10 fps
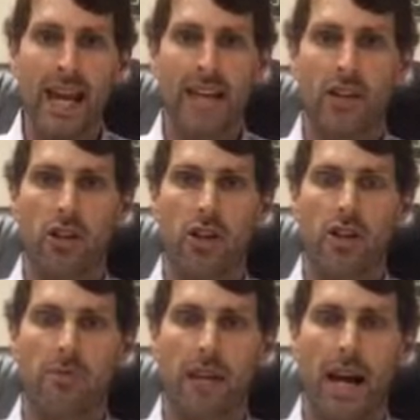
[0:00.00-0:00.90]
And it
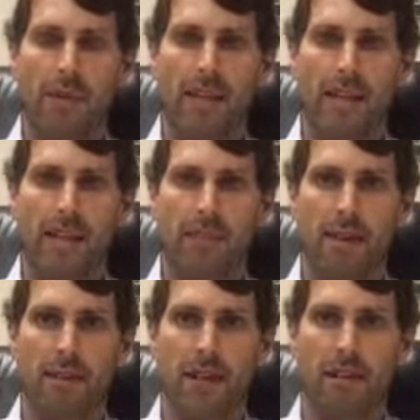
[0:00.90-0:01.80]
occurred to me, I was thinking to
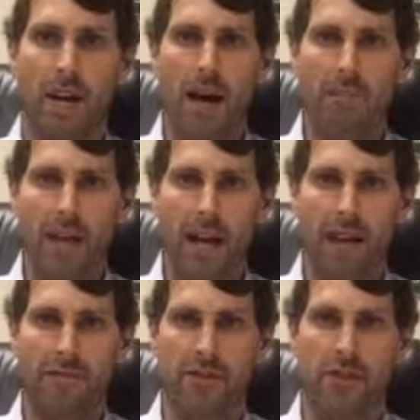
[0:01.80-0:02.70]
myself, I'm going to
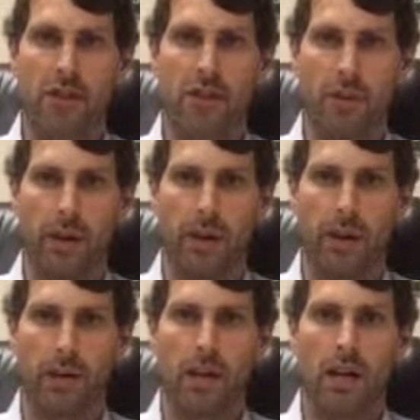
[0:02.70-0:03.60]
have to be doing